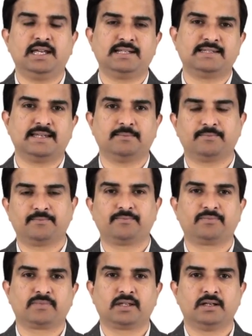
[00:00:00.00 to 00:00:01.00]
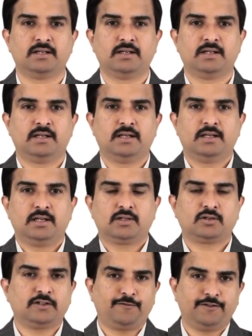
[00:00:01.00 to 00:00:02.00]
exam.
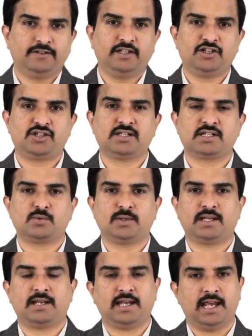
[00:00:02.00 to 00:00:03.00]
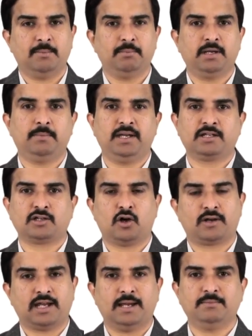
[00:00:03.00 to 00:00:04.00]
So the physicians with an MBBS
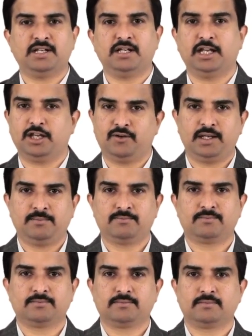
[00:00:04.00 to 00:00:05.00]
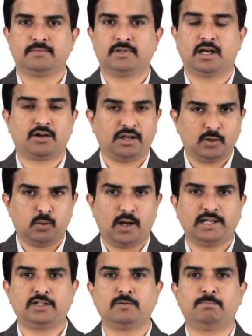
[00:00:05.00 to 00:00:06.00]
or MD degree are
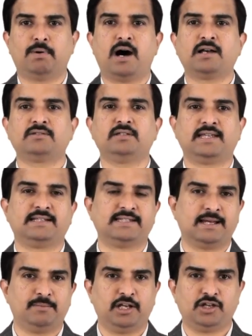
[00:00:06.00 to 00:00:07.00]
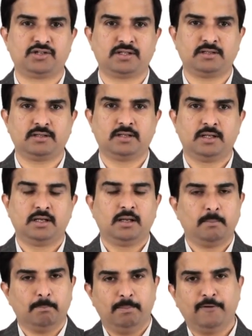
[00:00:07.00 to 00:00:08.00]
required to pass this examination
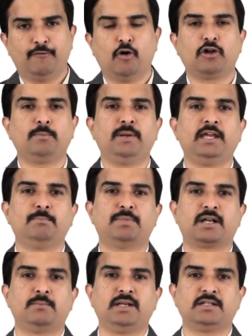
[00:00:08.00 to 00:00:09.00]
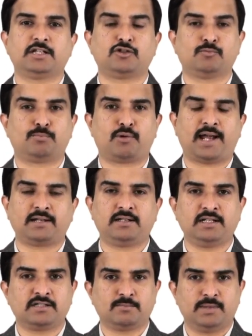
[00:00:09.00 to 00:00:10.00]
before being permitted to
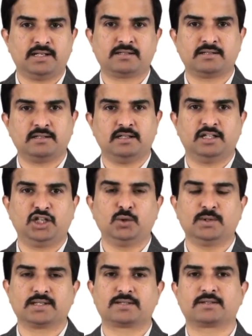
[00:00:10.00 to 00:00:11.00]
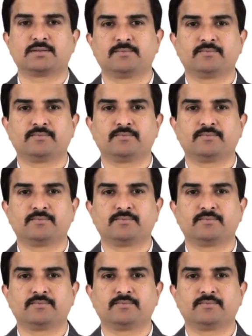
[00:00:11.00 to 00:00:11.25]
practice medicine in the US.